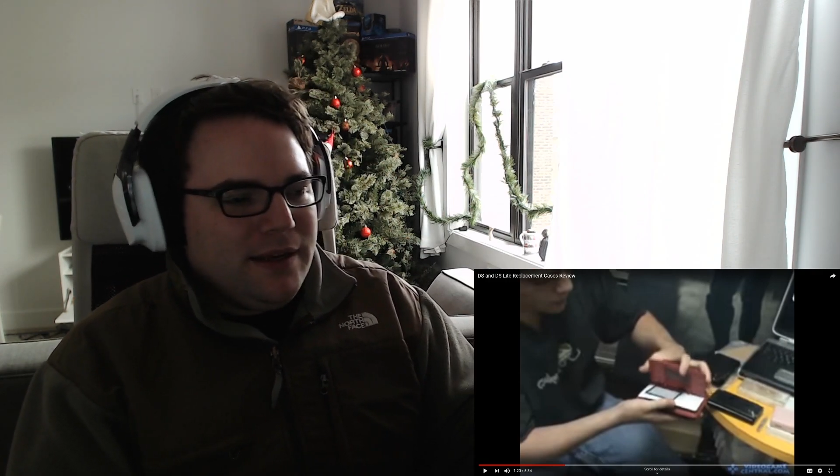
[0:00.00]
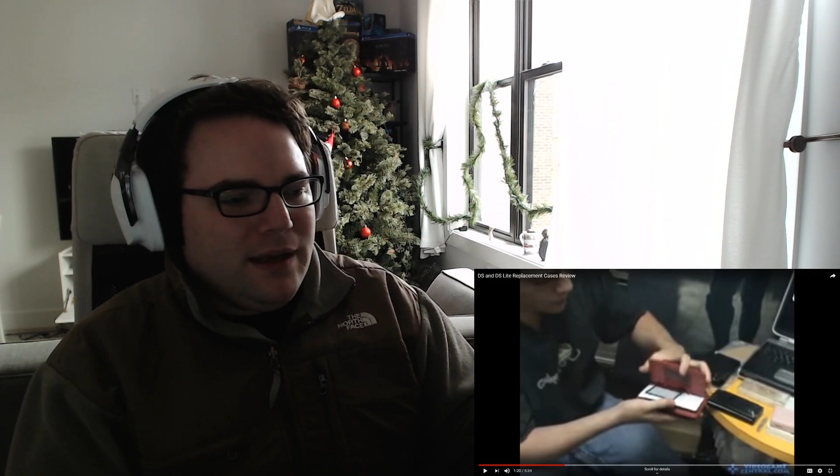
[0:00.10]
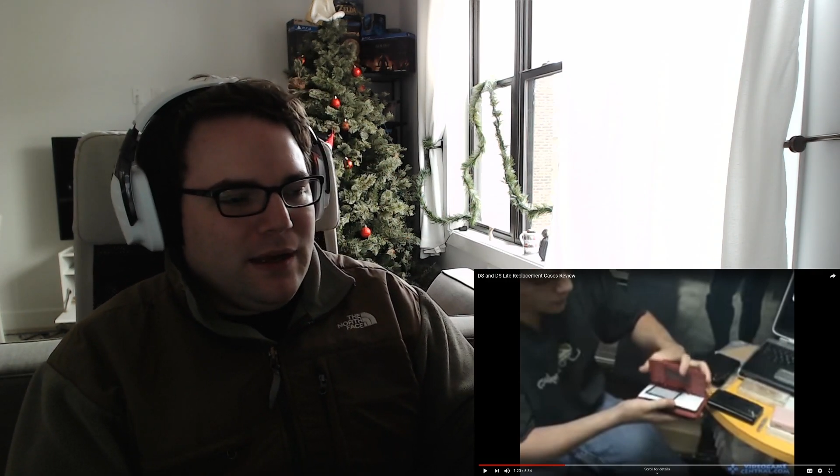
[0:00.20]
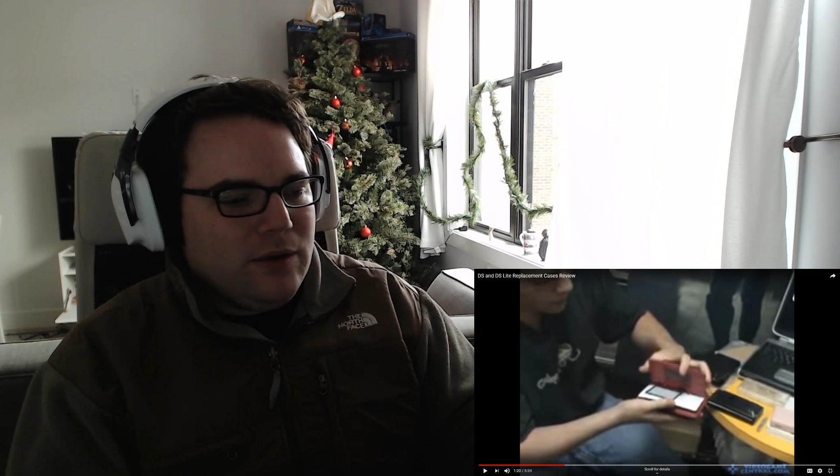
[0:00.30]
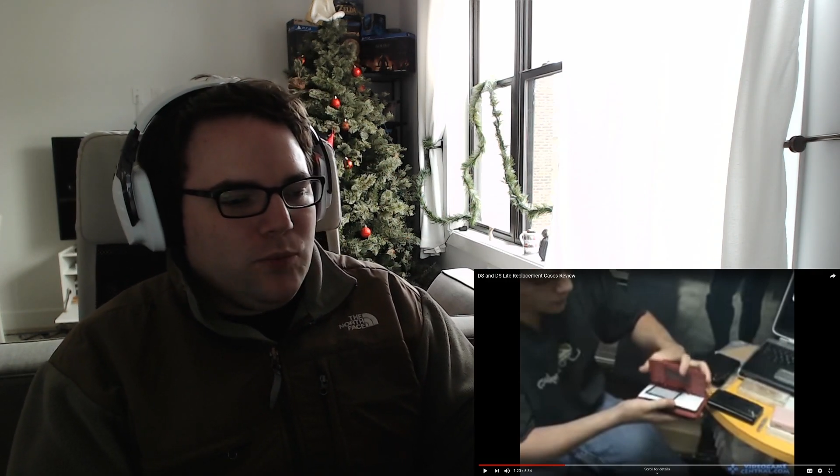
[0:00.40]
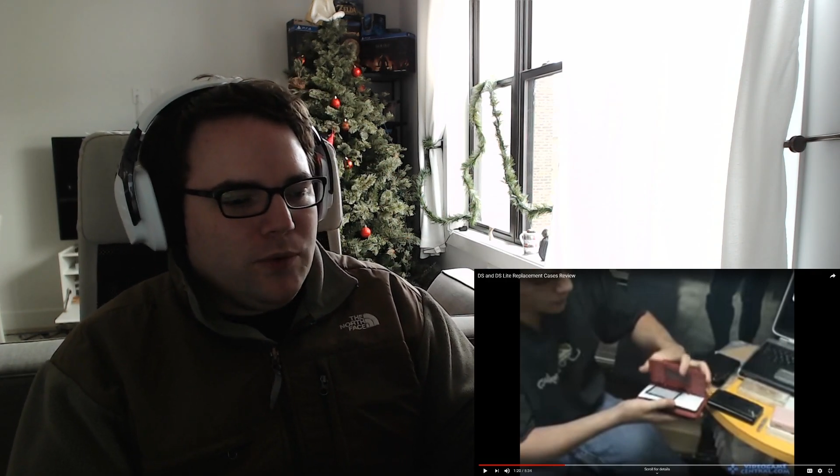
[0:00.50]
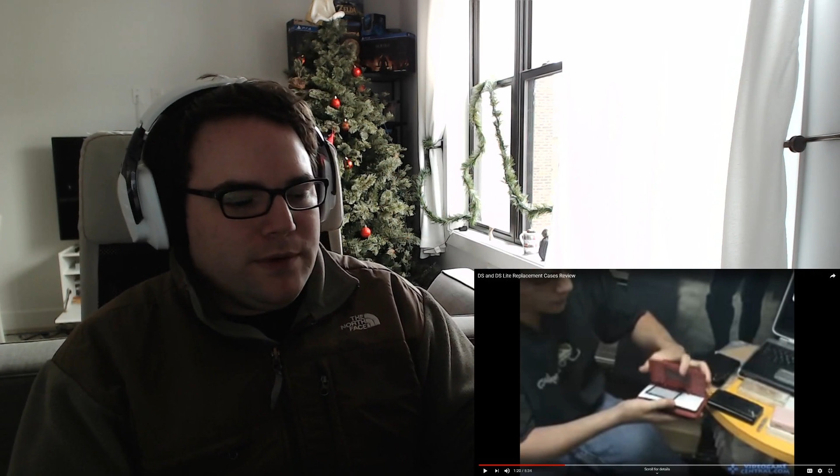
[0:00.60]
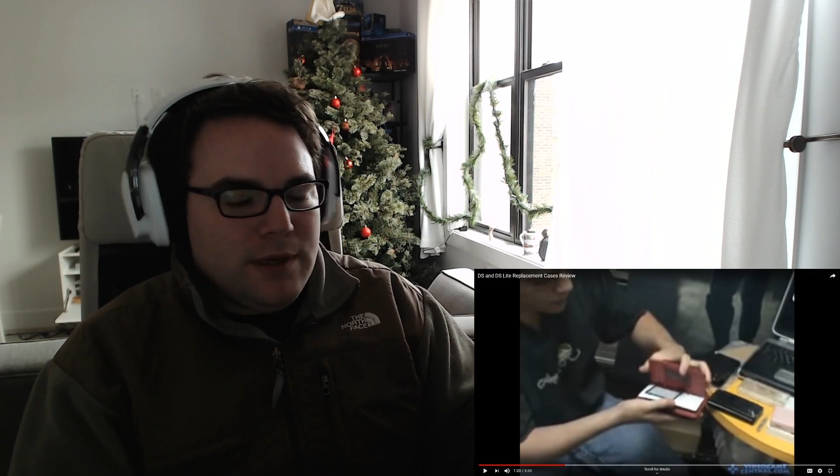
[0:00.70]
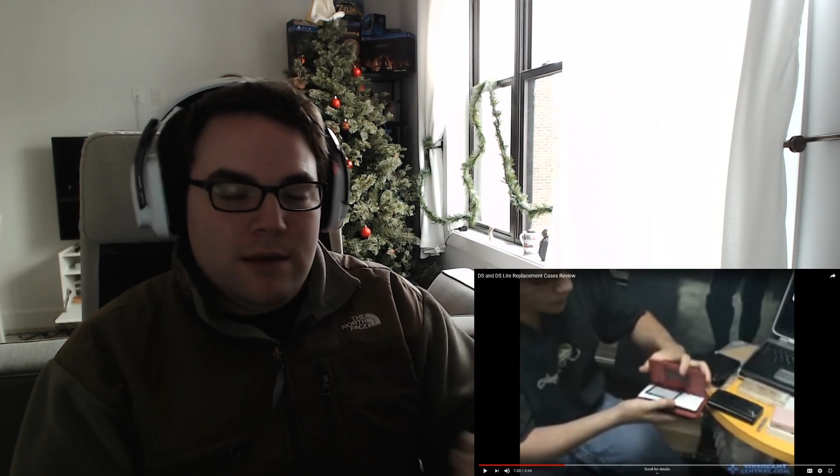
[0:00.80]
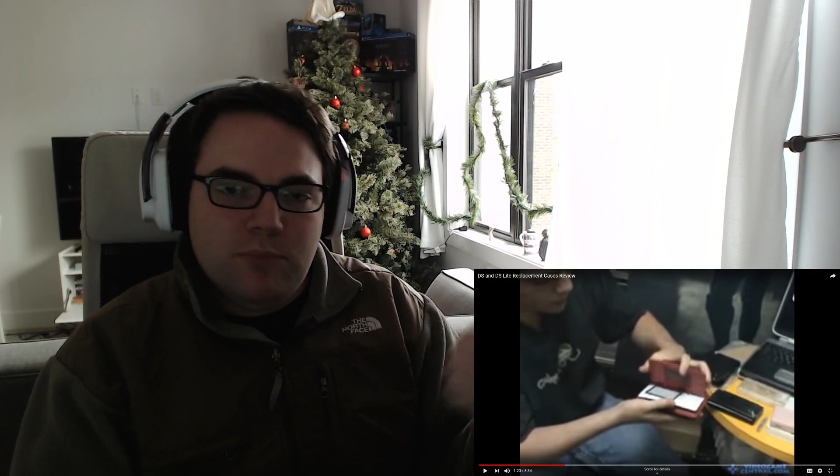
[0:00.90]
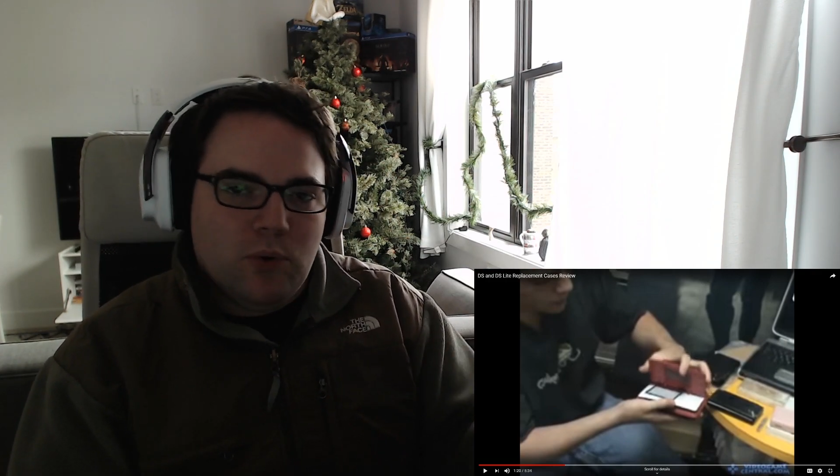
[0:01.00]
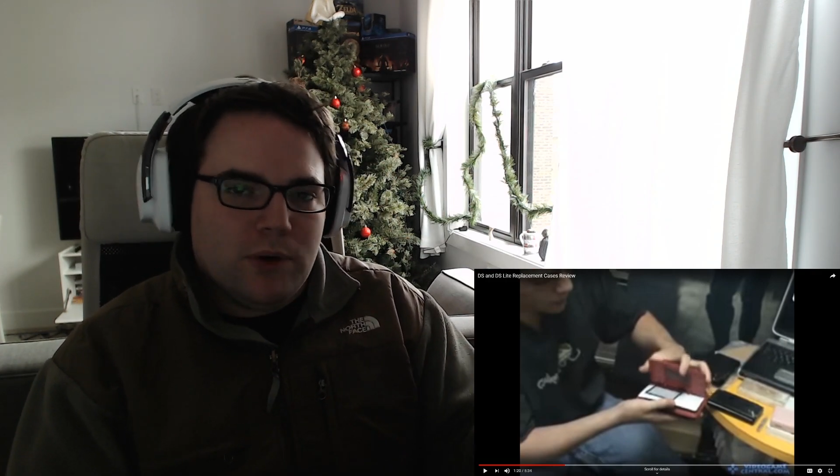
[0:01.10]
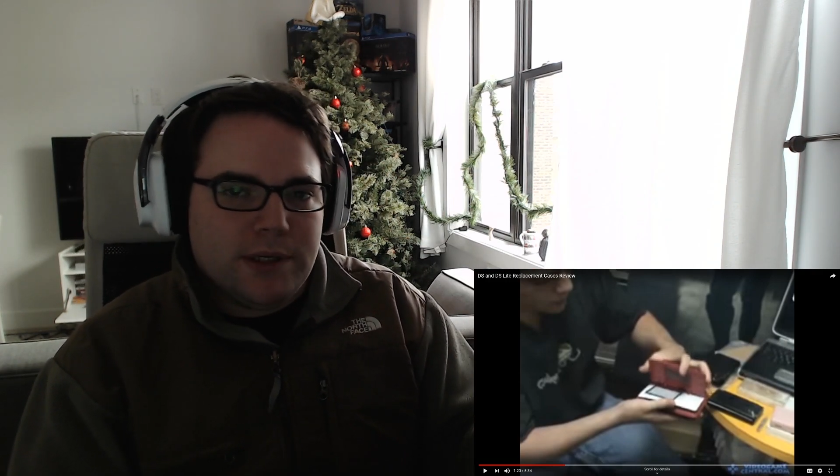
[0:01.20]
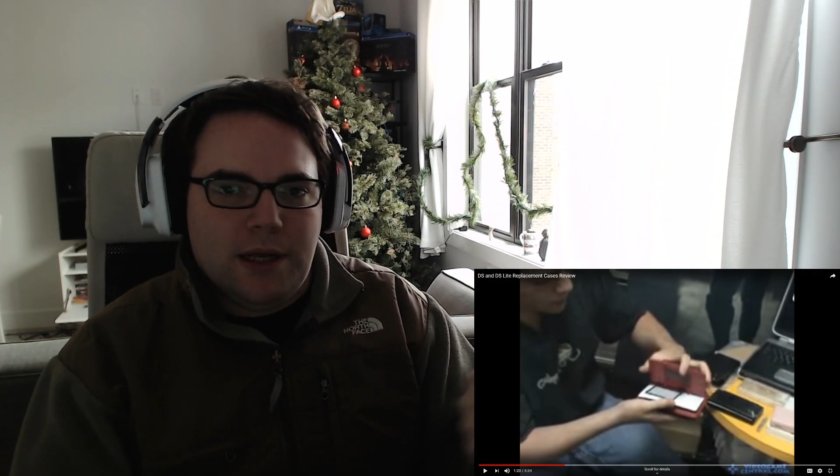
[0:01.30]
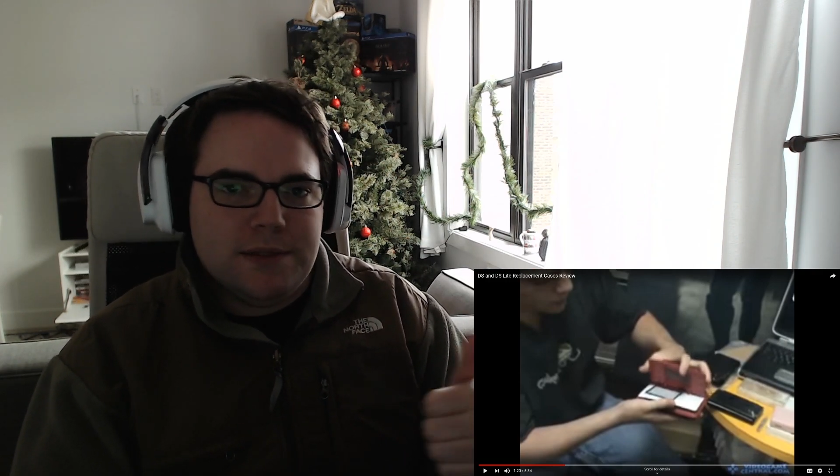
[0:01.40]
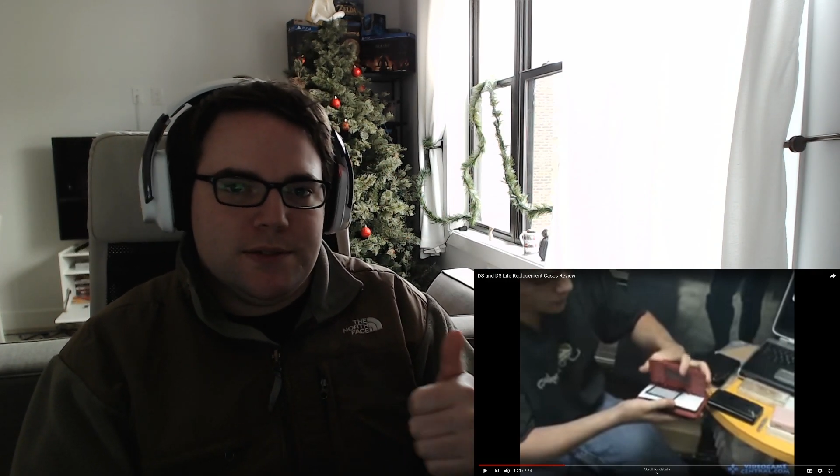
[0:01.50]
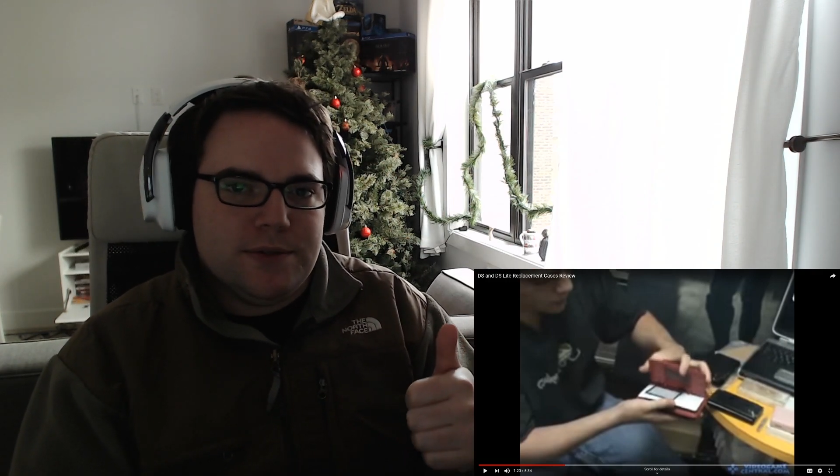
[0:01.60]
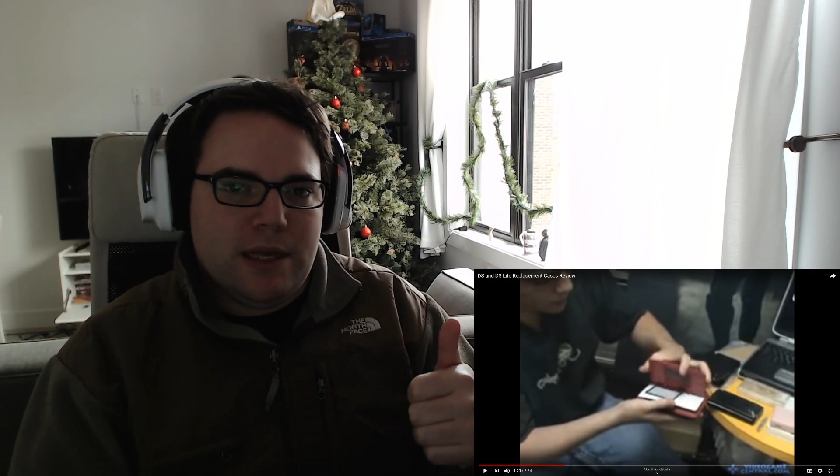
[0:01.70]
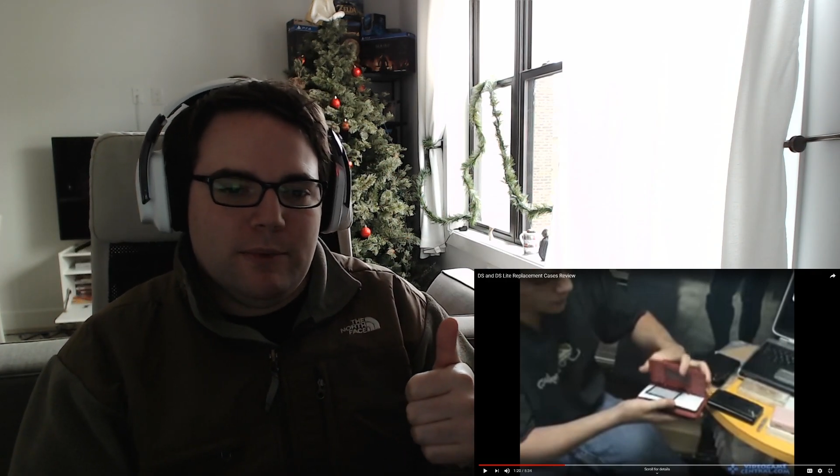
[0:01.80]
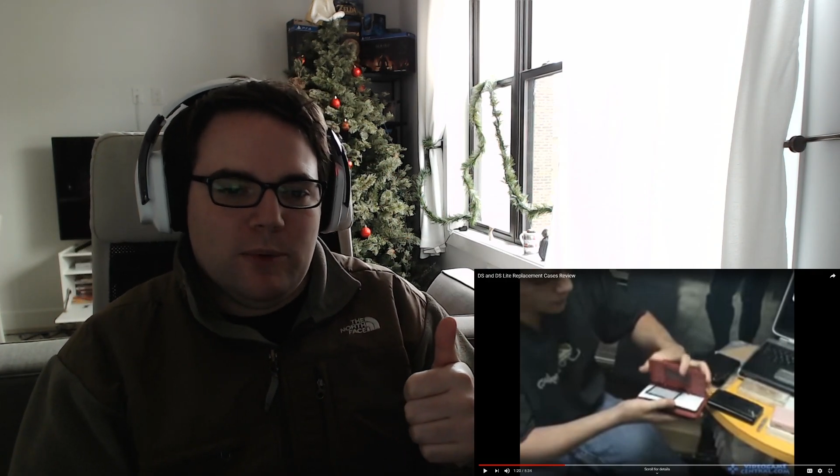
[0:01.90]
were the import
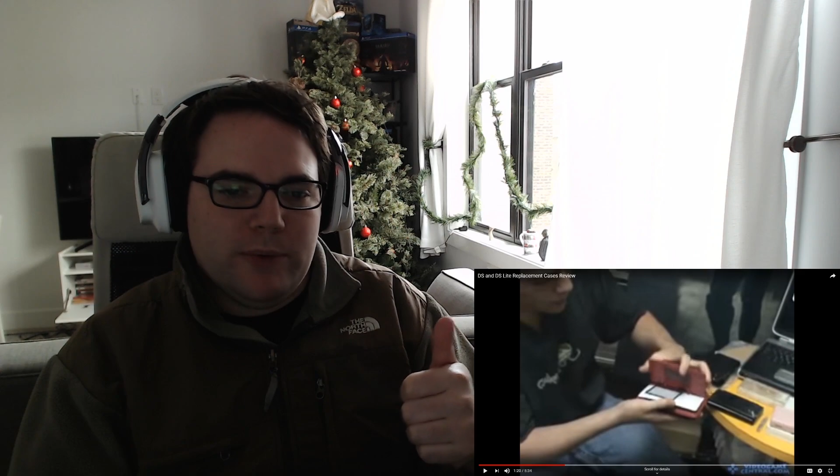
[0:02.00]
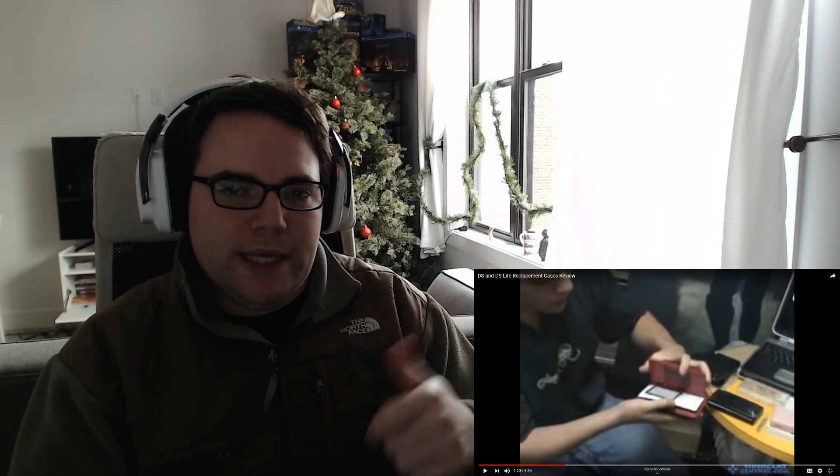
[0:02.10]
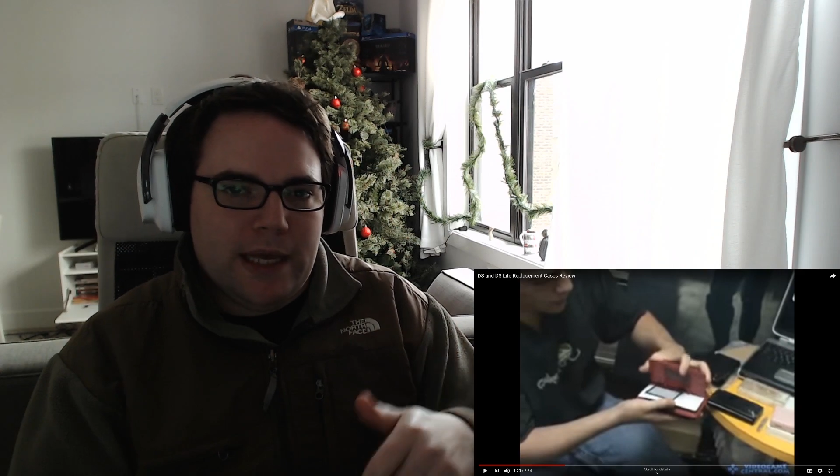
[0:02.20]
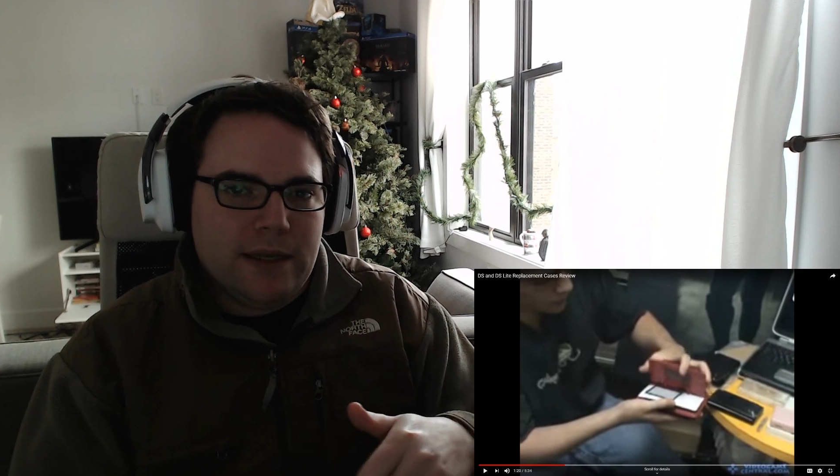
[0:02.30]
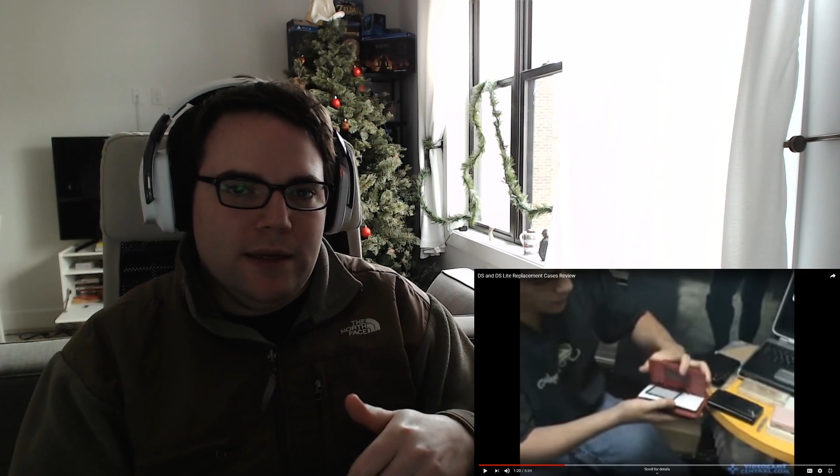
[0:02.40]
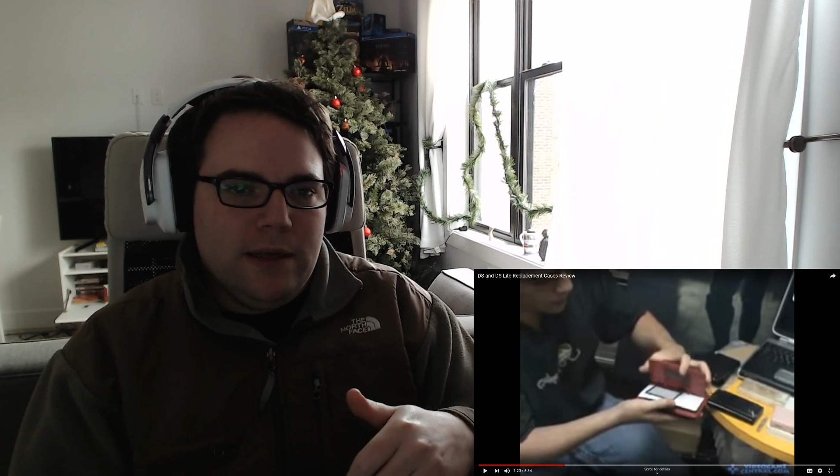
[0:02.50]
consoles that we would get.